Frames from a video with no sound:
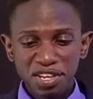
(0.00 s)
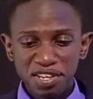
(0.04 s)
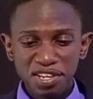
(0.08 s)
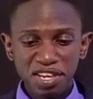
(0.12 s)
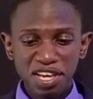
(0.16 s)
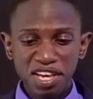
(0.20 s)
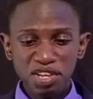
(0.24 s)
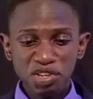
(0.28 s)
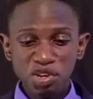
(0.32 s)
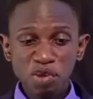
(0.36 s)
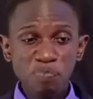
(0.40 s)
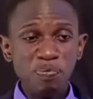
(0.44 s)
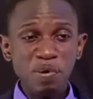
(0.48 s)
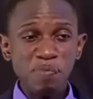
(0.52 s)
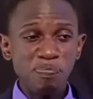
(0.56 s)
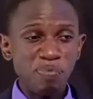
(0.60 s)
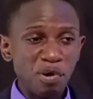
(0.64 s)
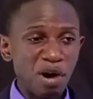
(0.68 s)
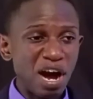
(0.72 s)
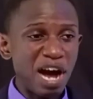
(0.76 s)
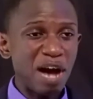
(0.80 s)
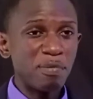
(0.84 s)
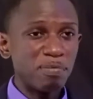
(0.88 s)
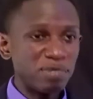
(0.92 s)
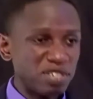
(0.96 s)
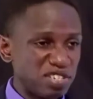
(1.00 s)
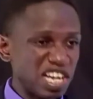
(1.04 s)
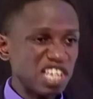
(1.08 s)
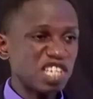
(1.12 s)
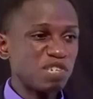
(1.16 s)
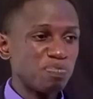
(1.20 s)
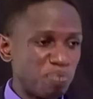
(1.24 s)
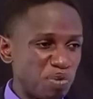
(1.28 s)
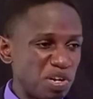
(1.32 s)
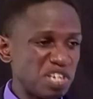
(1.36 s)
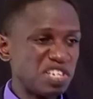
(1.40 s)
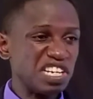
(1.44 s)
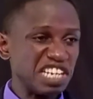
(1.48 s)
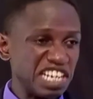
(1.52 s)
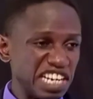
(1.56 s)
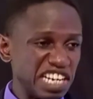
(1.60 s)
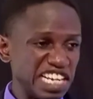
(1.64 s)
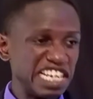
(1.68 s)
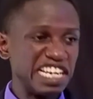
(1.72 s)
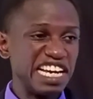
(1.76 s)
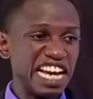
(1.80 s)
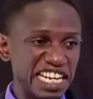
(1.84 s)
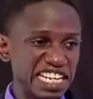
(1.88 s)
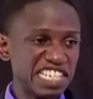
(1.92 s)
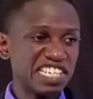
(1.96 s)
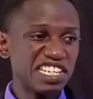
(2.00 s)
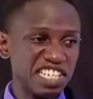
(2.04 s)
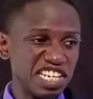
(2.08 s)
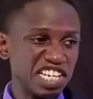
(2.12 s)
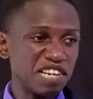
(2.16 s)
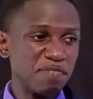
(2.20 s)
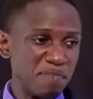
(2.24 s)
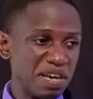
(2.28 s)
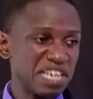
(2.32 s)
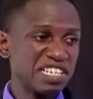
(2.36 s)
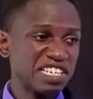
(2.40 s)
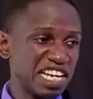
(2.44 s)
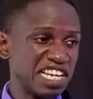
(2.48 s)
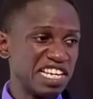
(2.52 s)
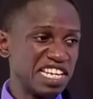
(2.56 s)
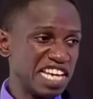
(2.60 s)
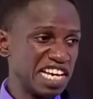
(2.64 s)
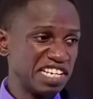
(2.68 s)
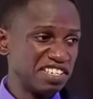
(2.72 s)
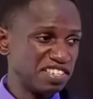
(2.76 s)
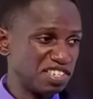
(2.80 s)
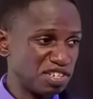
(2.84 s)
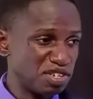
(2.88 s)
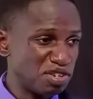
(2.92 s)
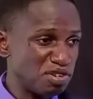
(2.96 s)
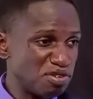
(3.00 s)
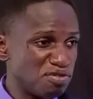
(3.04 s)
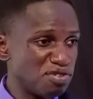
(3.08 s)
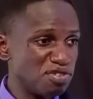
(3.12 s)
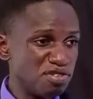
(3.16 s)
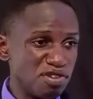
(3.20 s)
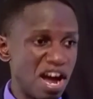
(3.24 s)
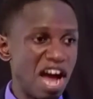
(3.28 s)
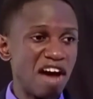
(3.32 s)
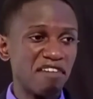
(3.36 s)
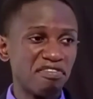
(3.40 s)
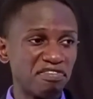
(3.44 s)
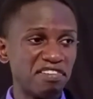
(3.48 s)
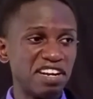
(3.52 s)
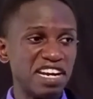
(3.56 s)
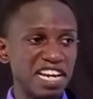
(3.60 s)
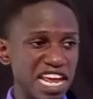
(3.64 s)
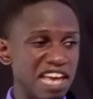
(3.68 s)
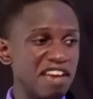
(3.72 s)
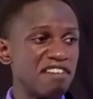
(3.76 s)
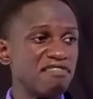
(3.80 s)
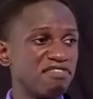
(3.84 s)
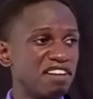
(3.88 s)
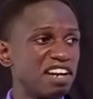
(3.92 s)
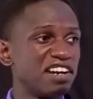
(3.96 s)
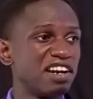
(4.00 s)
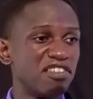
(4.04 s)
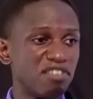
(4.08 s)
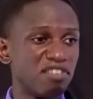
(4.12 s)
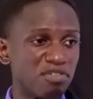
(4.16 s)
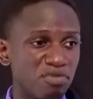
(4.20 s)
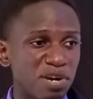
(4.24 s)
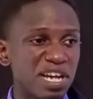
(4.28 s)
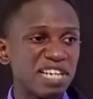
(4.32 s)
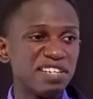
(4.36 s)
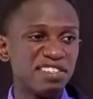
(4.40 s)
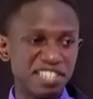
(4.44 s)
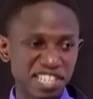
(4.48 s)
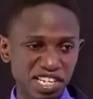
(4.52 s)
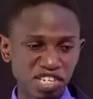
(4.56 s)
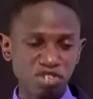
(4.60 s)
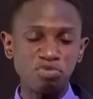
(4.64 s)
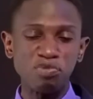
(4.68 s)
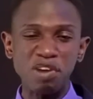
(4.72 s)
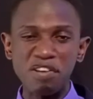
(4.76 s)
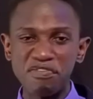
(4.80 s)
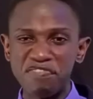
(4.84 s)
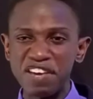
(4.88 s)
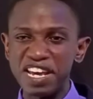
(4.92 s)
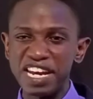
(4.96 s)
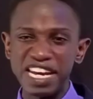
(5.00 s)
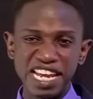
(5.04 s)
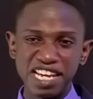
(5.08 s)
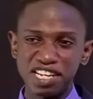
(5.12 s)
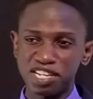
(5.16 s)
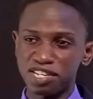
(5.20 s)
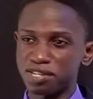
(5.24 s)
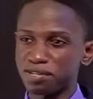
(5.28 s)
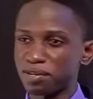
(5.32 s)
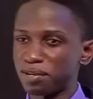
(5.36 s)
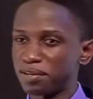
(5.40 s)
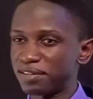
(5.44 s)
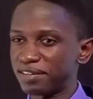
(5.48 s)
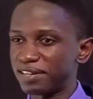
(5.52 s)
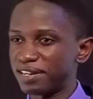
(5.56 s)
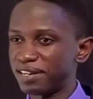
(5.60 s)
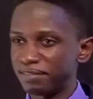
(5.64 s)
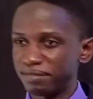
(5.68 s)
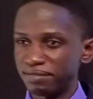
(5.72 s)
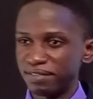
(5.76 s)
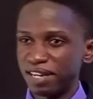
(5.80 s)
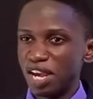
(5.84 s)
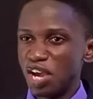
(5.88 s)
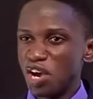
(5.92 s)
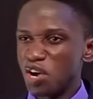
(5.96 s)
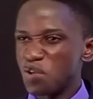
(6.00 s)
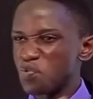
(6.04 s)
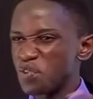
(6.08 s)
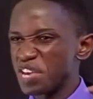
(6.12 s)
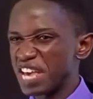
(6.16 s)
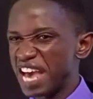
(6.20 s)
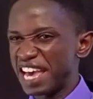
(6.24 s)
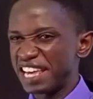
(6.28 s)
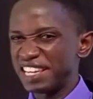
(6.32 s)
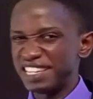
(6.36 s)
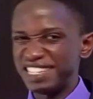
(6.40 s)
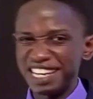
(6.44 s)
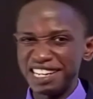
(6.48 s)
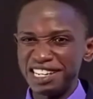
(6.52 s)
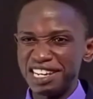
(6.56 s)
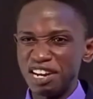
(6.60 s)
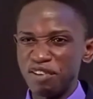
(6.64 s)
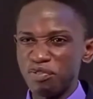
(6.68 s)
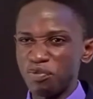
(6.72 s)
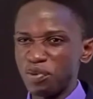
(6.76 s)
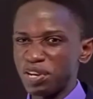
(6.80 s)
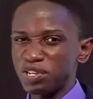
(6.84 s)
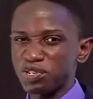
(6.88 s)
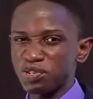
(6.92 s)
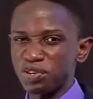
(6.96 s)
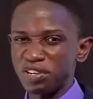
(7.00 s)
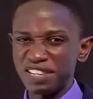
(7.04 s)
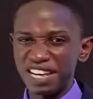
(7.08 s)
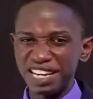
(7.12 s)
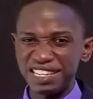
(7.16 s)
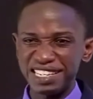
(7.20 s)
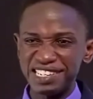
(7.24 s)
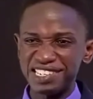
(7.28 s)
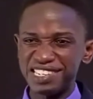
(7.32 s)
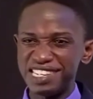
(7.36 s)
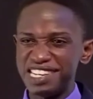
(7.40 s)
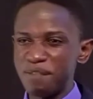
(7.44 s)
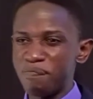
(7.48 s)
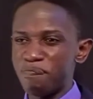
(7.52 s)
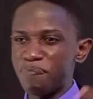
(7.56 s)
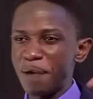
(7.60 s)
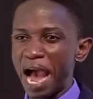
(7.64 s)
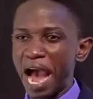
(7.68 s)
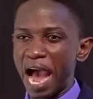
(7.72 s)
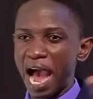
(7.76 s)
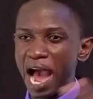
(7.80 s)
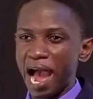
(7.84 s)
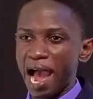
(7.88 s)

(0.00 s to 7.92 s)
You people are just preaching legalistic messages. You have never read this revelation. We are a generation that is deeper.